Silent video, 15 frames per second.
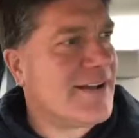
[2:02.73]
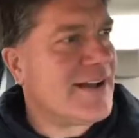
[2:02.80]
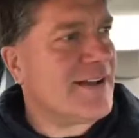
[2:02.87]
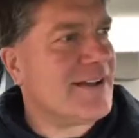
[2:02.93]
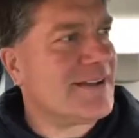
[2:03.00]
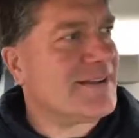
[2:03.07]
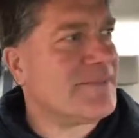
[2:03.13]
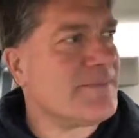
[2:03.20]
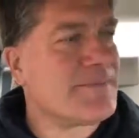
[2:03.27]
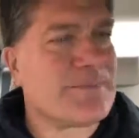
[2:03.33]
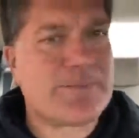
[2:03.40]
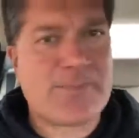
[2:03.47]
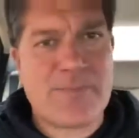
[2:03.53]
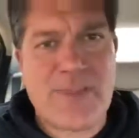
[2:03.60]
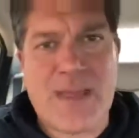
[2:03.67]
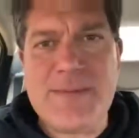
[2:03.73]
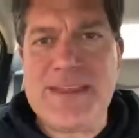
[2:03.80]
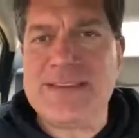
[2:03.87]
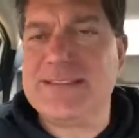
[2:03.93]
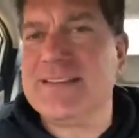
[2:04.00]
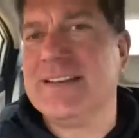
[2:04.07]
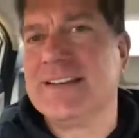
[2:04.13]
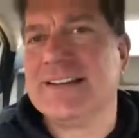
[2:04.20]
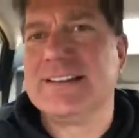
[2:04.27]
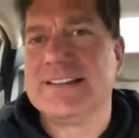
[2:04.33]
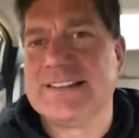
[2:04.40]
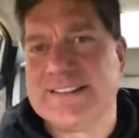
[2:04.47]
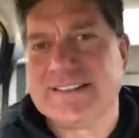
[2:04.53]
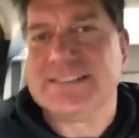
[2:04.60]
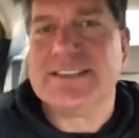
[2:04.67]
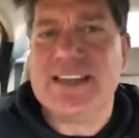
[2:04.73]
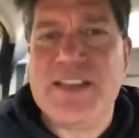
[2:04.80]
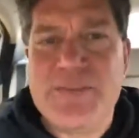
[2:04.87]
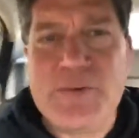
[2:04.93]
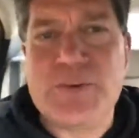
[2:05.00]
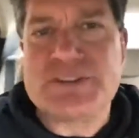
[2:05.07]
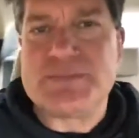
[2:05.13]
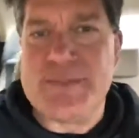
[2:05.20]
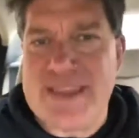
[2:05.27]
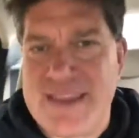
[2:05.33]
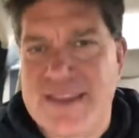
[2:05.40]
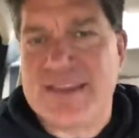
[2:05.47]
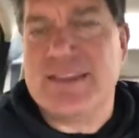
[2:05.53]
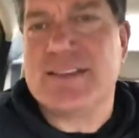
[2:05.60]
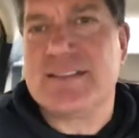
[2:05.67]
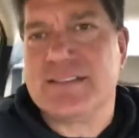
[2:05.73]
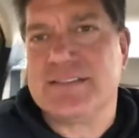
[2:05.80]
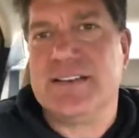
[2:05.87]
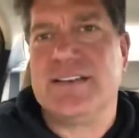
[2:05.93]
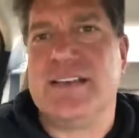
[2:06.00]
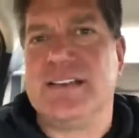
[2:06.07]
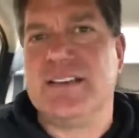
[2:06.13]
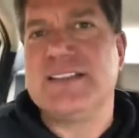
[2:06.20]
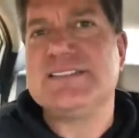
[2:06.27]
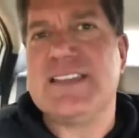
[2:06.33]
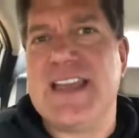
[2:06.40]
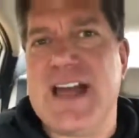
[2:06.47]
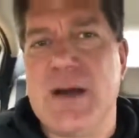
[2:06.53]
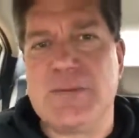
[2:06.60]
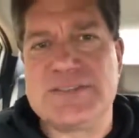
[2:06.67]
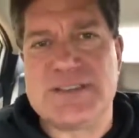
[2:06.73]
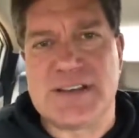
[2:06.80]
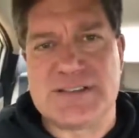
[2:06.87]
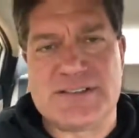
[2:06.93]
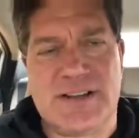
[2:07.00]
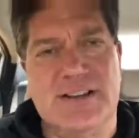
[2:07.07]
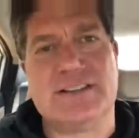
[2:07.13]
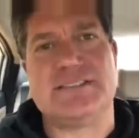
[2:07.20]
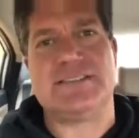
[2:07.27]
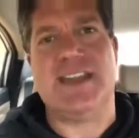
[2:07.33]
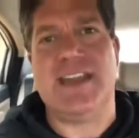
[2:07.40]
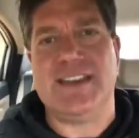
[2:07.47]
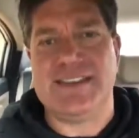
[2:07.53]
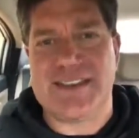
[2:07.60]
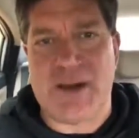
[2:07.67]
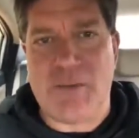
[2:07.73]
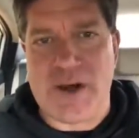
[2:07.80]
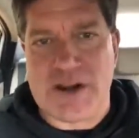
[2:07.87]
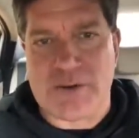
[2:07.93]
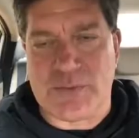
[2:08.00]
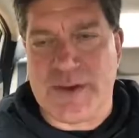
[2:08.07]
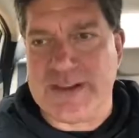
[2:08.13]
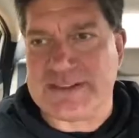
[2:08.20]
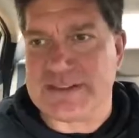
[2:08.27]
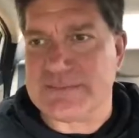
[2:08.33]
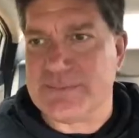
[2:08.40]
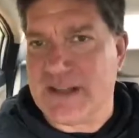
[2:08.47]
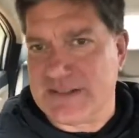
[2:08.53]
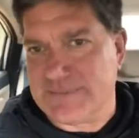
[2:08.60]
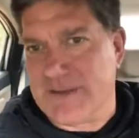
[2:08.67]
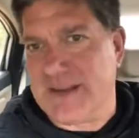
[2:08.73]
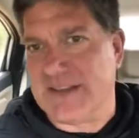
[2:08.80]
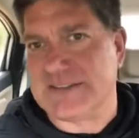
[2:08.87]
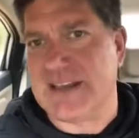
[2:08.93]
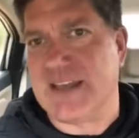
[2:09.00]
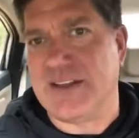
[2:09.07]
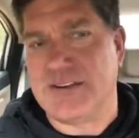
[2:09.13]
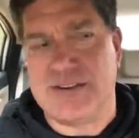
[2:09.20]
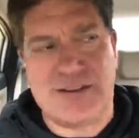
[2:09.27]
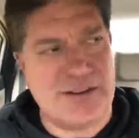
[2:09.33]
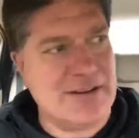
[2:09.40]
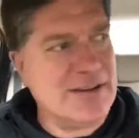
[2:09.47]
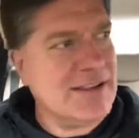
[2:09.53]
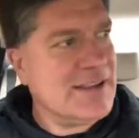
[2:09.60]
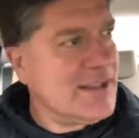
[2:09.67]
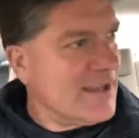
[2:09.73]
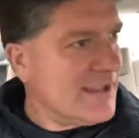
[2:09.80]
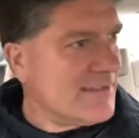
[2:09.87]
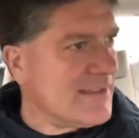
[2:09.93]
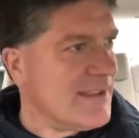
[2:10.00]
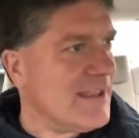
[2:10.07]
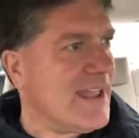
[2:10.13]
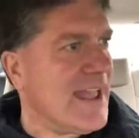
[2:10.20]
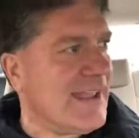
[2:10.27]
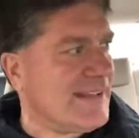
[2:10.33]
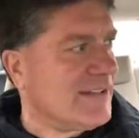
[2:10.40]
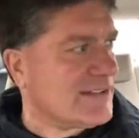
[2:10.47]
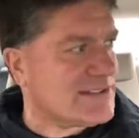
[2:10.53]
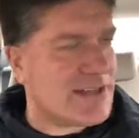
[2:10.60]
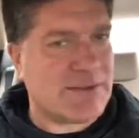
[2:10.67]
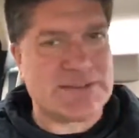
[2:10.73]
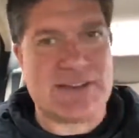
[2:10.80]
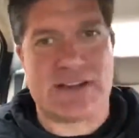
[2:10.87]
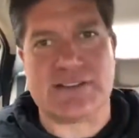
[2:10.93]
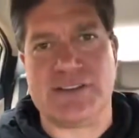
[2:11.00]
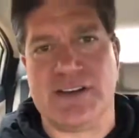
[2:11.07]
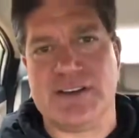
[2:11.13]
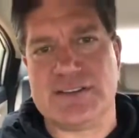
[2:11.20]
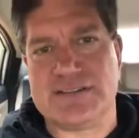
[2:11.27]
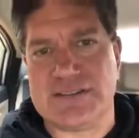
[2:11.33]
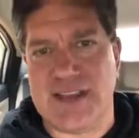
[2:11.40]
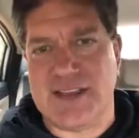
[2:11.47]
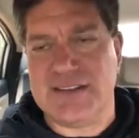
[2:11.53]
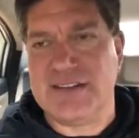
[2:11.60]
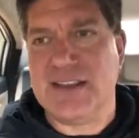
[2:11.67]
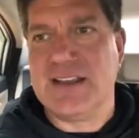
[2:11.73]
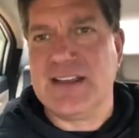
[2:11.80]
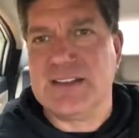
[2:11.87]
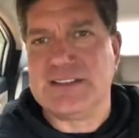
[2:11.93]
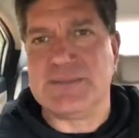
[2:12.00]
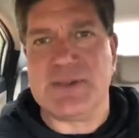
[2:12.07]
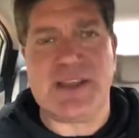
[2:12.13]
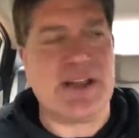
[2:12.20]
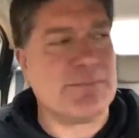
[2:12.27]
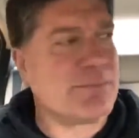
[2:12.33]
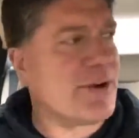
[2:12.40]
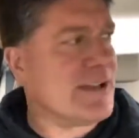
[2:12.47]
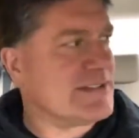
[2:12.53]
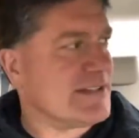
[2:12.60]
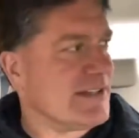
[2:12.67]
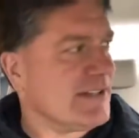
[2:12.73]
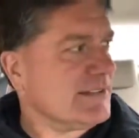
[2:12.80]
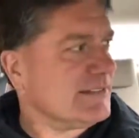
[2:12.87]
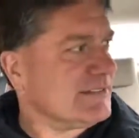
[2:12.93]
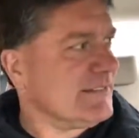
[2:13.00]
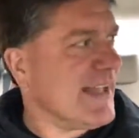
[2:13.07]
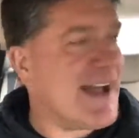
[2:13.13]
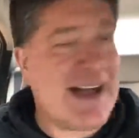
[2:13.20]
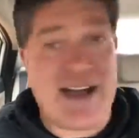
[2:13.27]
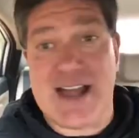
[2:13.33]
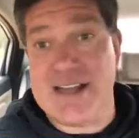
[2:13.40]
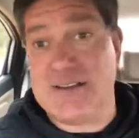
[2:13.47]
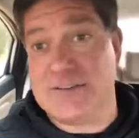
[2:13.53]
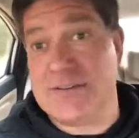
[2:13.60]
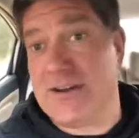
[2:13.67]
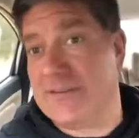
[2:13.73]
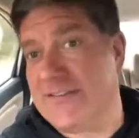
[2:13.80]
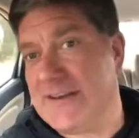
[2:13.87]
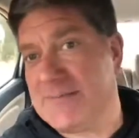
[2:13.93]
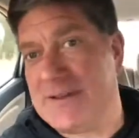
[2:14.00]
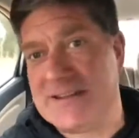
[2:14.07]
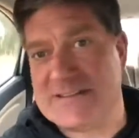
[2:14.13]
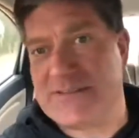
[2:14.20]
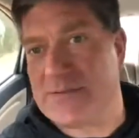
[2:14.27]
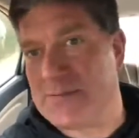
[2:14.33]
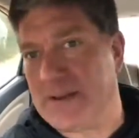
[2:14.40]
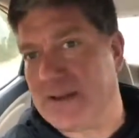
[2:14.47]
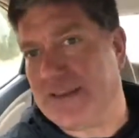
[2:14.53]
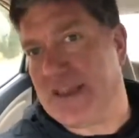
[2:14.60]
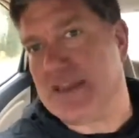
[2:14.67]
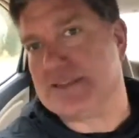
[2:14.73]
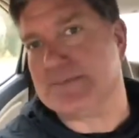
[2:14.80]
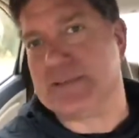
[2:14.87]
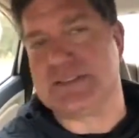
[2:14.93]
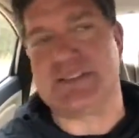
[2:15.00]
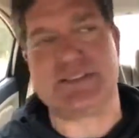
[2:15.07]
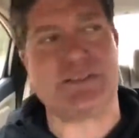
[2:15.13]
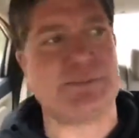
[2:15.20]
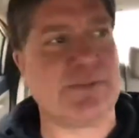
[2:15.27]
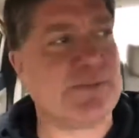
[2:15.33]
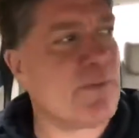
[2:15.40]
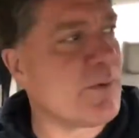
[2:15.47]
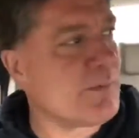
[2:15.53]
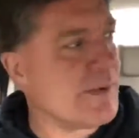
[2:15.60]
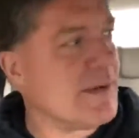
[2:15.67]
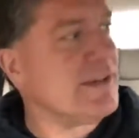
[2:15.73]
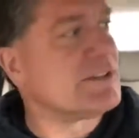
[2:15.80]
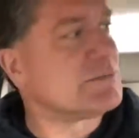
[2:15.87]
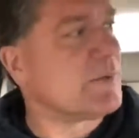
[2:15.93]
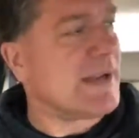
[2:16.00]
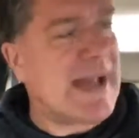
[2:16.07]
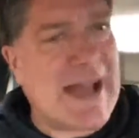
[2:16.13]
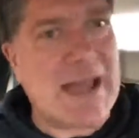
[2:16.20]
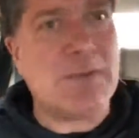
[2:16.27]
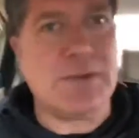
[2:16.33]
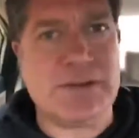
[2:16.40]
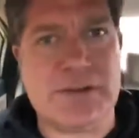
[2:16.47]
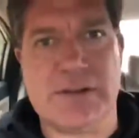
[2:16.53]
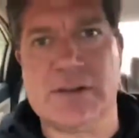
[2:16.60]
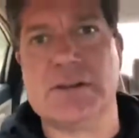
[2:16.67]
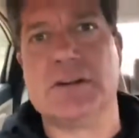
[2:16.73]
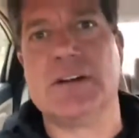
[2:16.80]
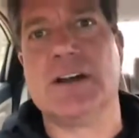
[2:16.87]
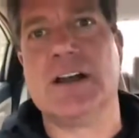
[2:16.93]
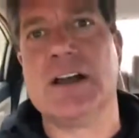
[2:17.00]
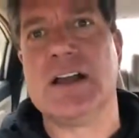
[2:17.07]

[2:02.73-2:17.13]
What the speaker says: I mean, if it was me, let's say I was Secretary of State and I wanted to raise as much money as I could in the 8 years I was Secretary of State to become president. Now, I don't know if anybody's ever been in that position before, but here's what I would do.